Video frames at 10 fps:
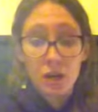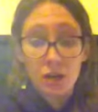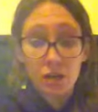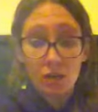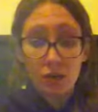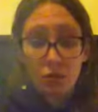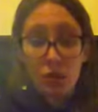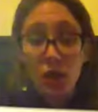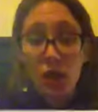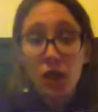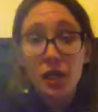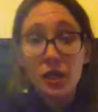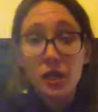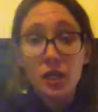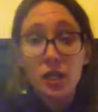I love working on
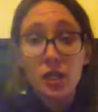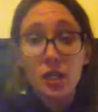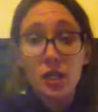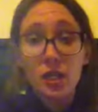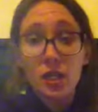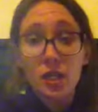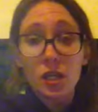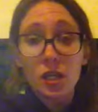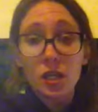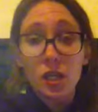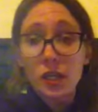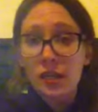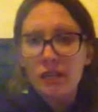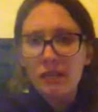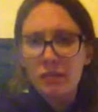it. I
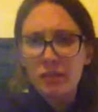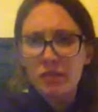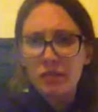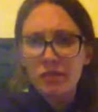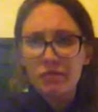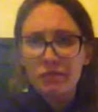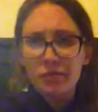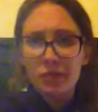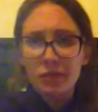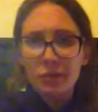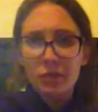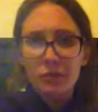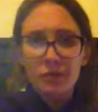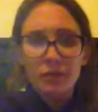just haven't been. It's kind of weird.